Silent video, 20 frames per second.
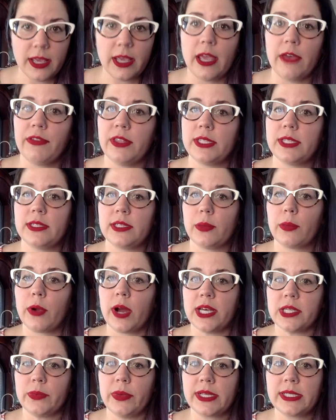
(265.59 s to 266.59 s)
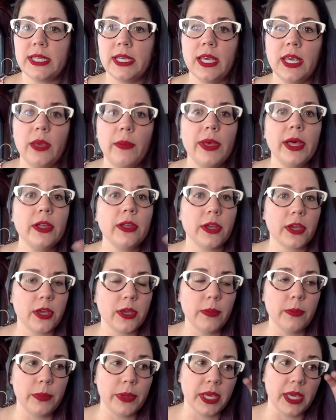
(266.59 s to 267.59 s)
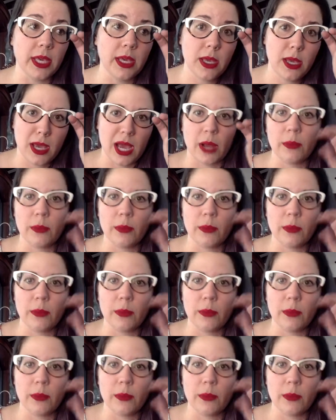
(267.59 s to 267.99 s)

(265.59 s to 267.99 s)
if this is a prospecting email, it could be,